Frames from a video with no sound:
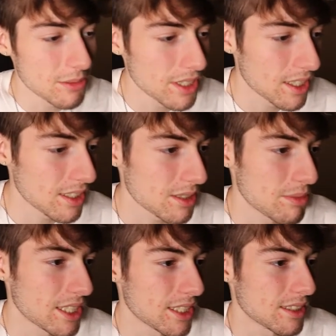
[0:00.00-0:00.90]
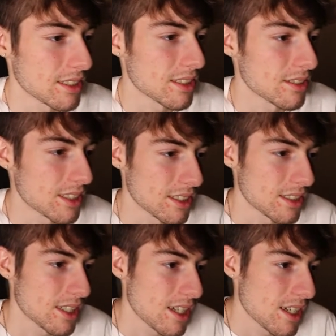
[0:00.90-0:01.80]
to be honest, because, you know, it
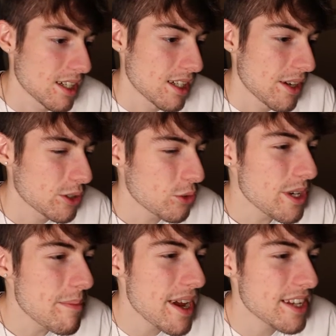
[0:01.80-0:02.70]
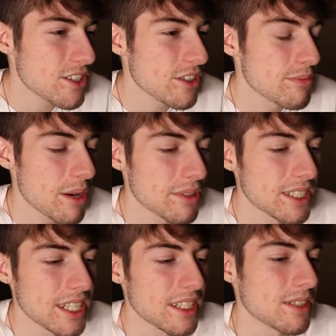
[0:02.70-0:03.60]
was a reimagined of Mob of the
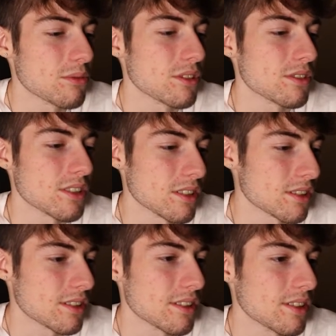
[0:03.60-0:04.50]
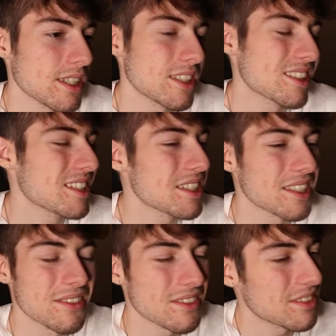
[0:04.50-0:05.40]
Dead, and it
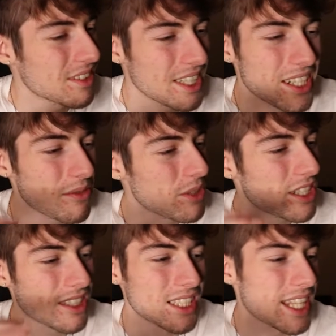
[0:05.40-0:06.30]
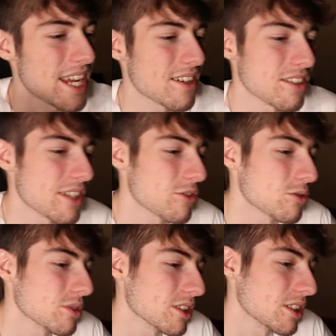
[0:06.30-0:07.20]
didn't reach the standards
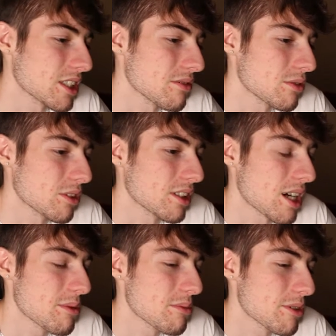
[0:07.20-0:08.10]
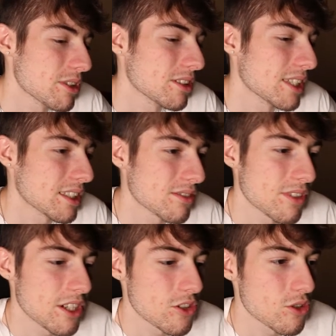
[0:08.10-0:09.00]
everyone was looking for. And I'm gonna be real, that's
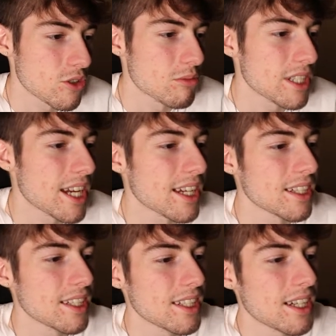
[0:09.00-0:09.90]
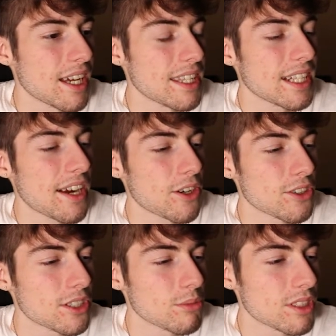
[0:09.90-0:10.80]
very true. But yeah, I think I
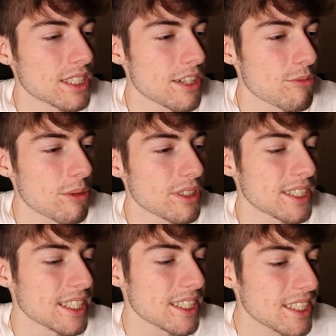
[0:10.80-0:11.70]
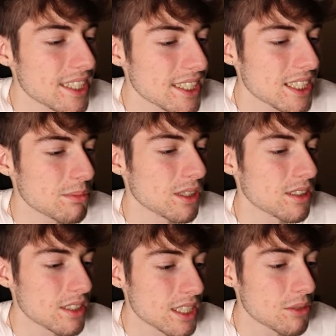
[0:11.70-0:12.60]
heard someone say if Mob of the Dead didn't exist, Blood
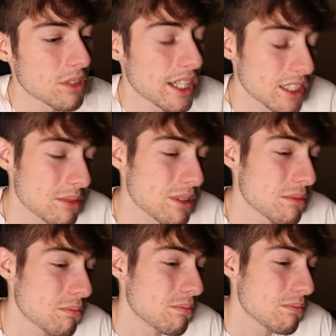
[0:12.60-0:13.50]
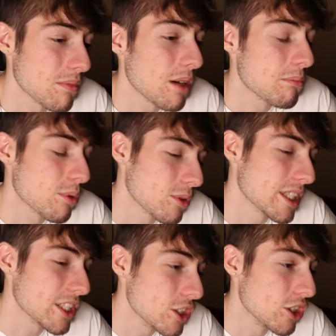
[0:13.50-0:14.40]
of the Dead would actually be a
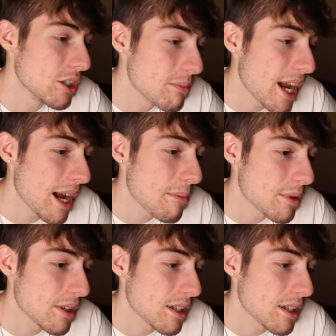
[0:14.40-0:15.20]
pretty good map.